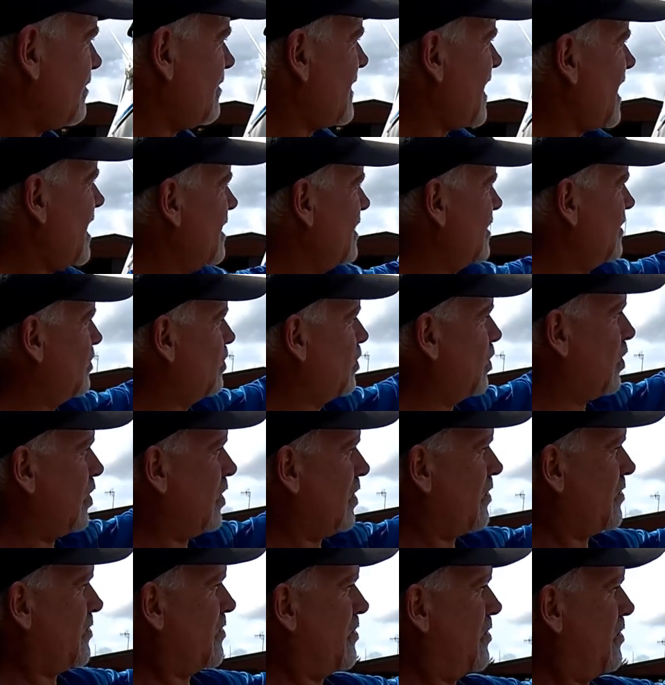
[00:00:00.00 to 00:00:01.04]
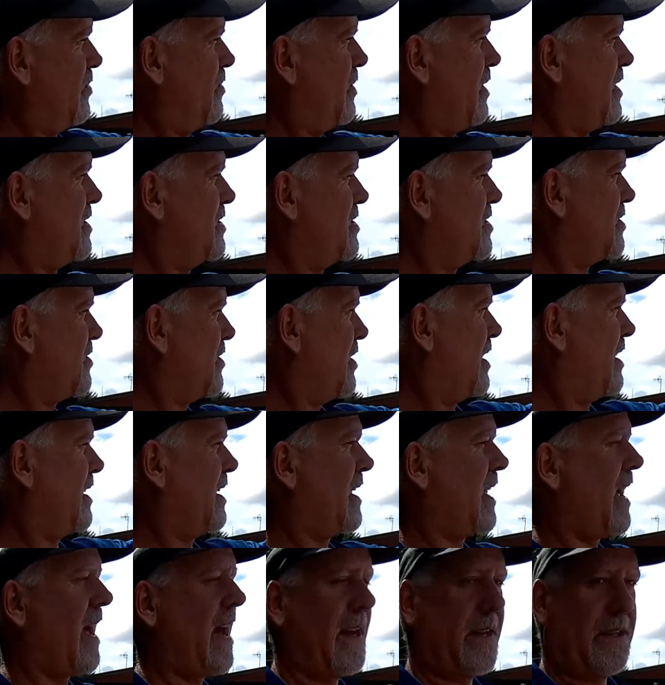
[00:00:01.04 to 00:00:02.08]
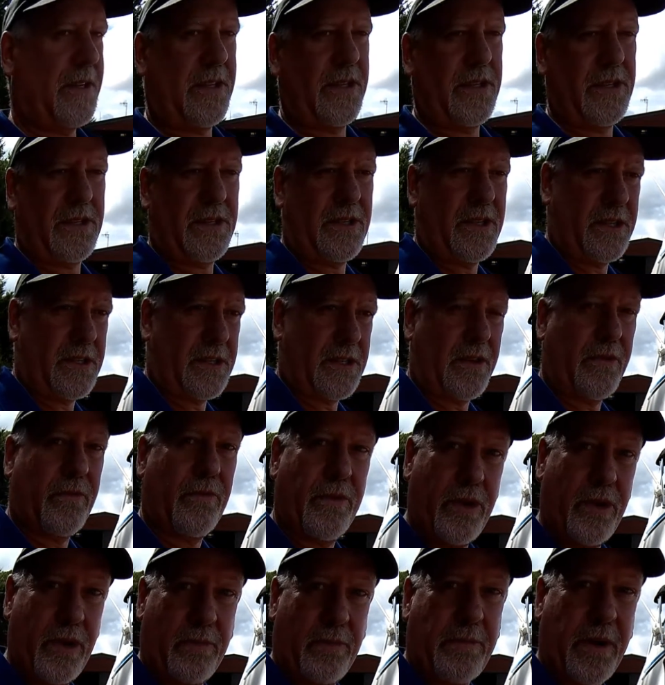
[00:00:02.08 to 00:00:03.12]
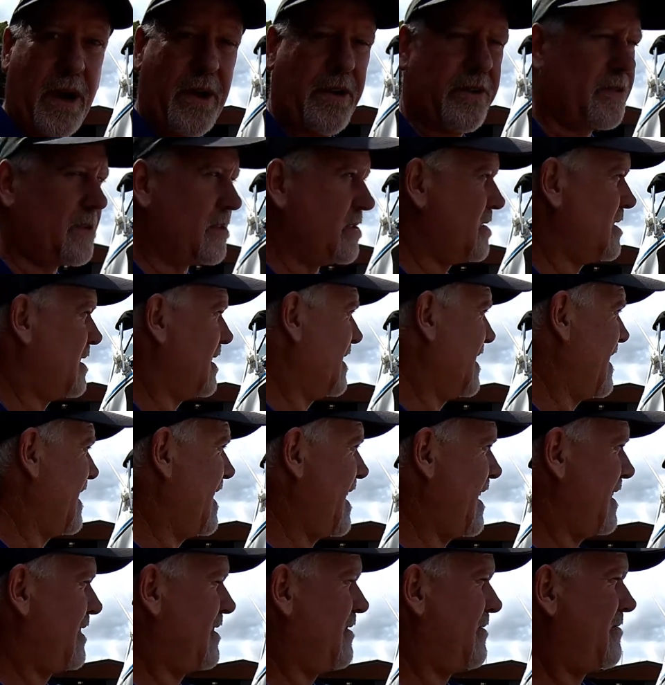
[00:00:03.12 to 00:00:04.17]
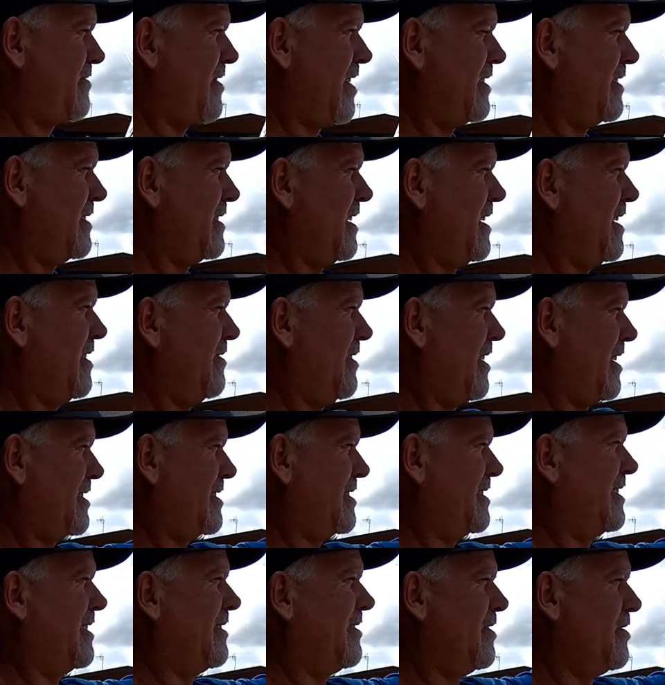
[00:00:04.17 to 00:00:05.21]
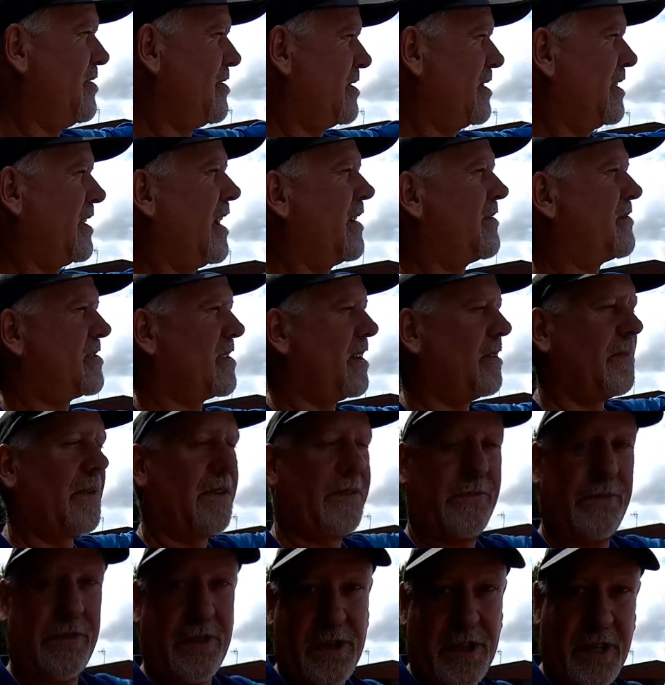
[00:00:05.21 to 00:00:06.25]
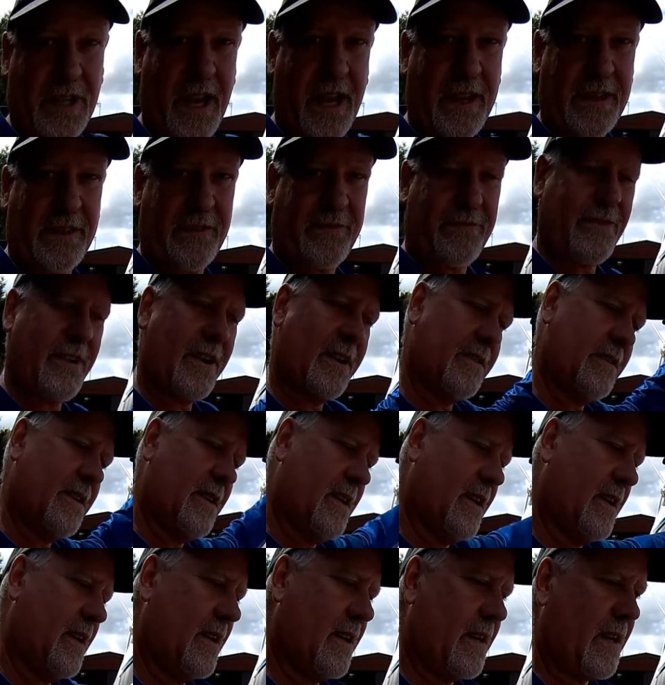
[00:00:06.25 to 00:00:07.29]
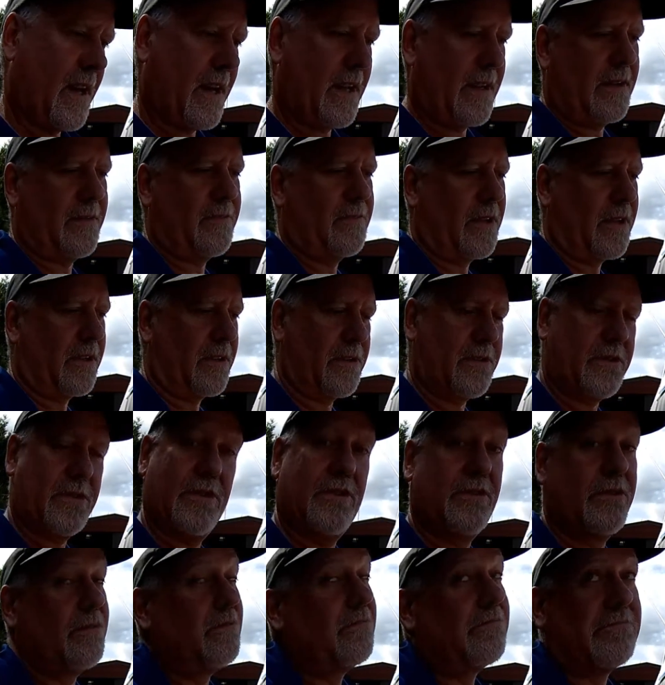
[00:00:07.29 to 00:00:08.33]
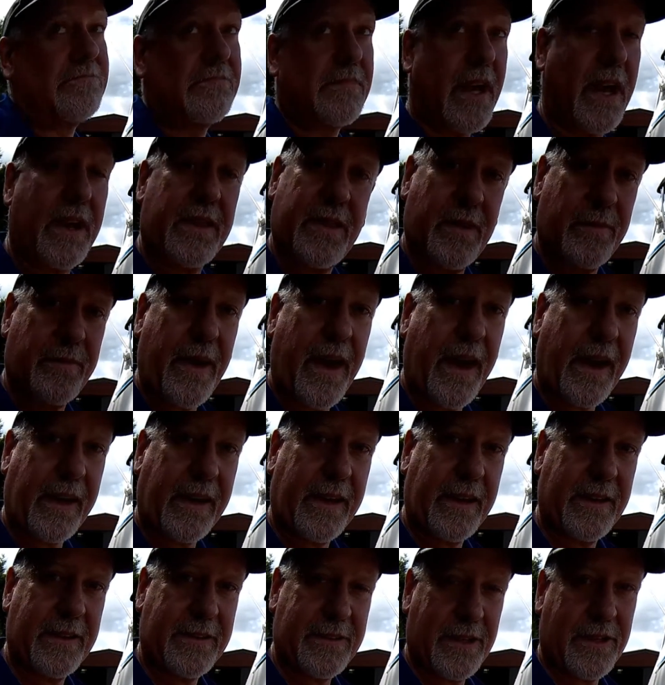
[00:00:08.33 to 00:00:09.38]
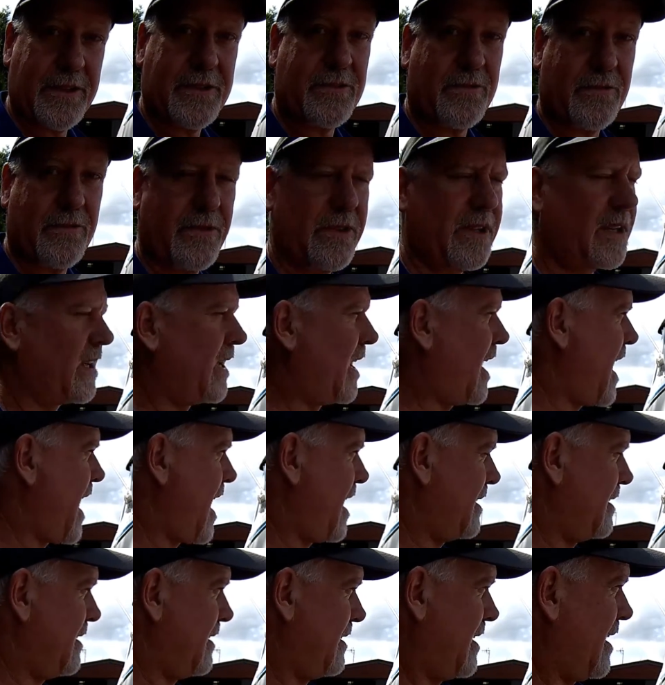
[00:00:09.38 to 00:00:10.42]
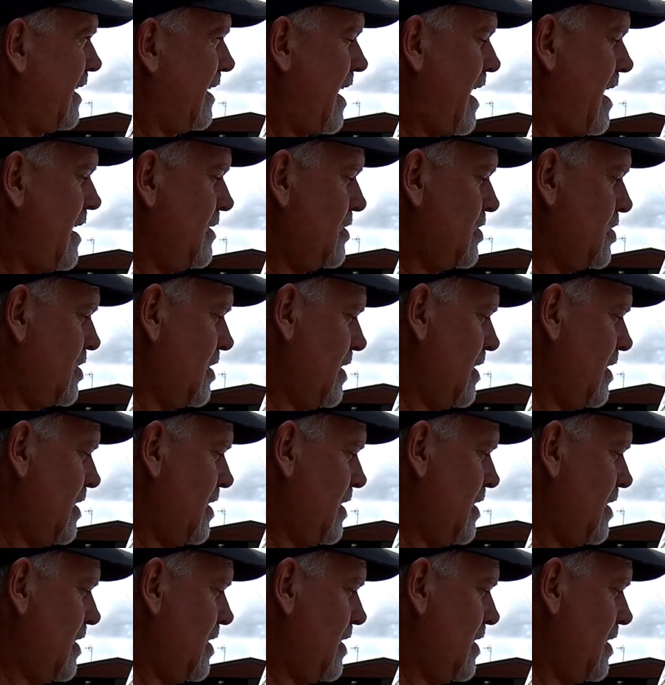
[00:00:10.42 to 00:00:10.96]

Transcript: The walk-through windscreen and hatch is just a real bonus. To get out the front there, we actually usually have someone fishing out the front and one or two out the back, so it's really handy, that hatch.